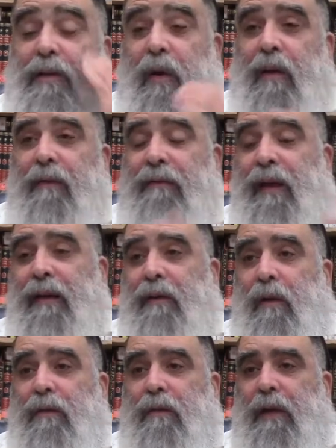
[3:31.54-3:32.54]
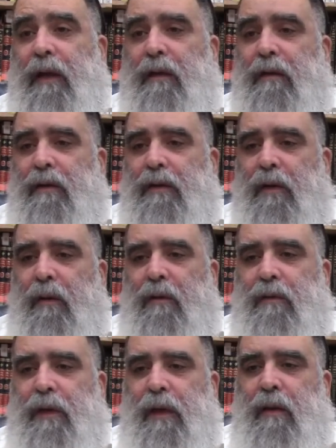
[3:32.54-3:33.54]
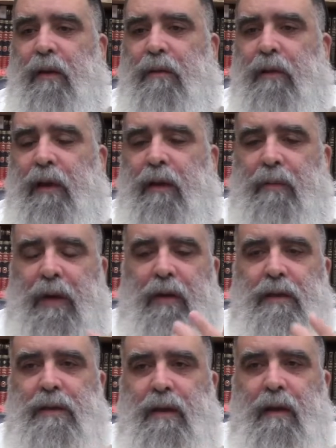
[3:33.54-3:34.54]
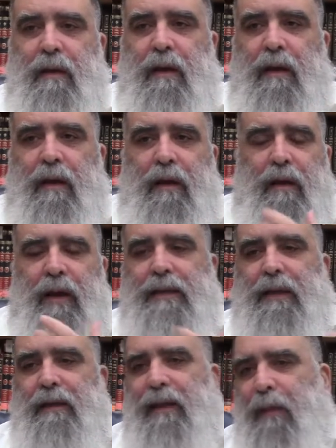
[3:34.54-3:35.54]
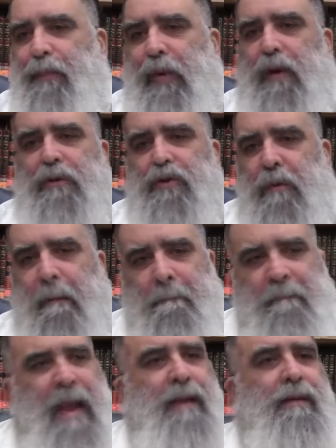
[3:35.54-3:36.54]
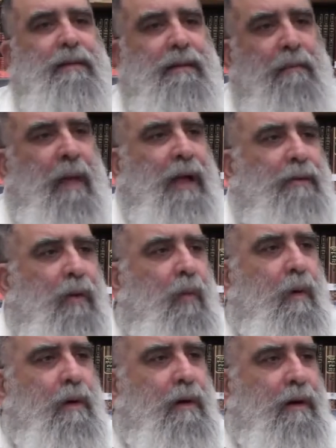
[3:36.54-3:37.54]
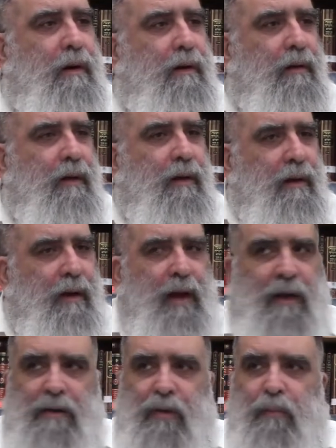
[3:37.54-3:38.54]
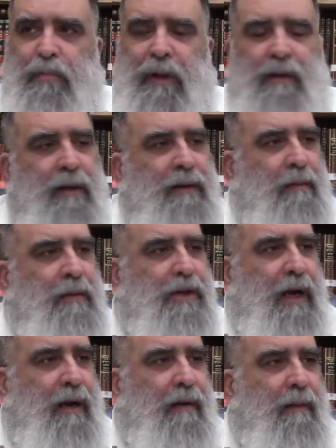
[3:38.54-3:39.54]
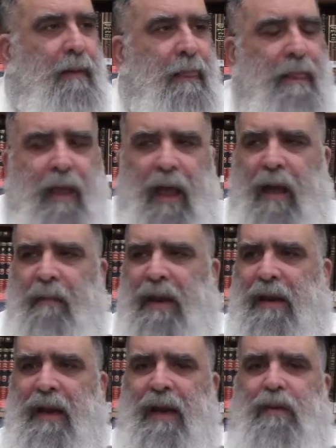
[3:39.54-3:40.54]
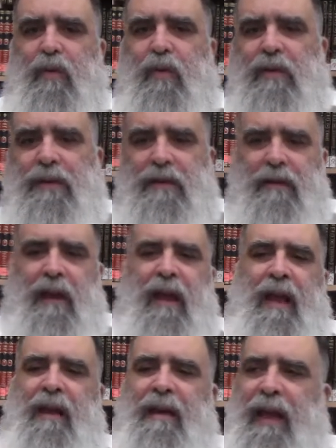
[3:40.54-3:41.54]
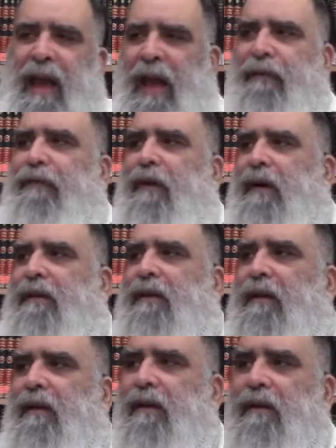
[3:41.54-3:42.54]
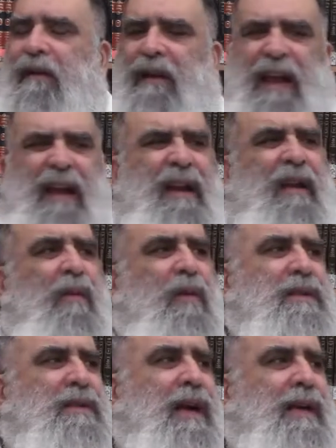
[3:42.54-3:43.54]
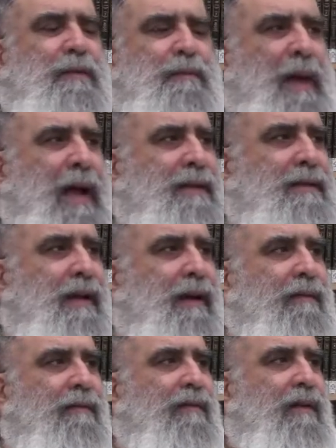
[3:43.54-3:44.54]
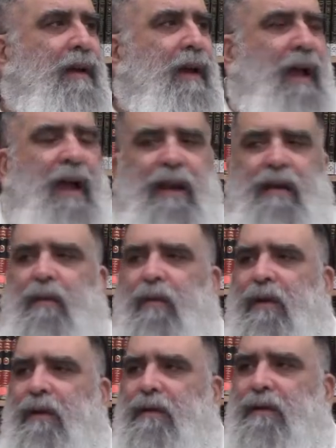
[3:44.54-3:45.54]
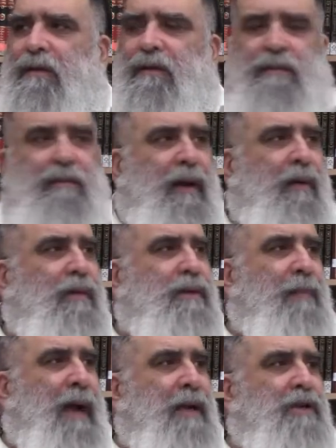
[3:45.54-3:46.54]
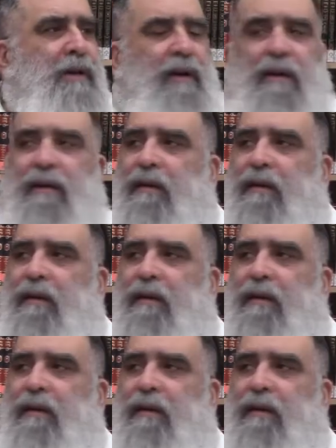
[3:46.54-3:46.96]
whole event altogether, this whole ordeal altogether, because, listen, they put a tremendous amount of work into building the Mishkan. I mean, it was an effort. And it was expensive, and it was major.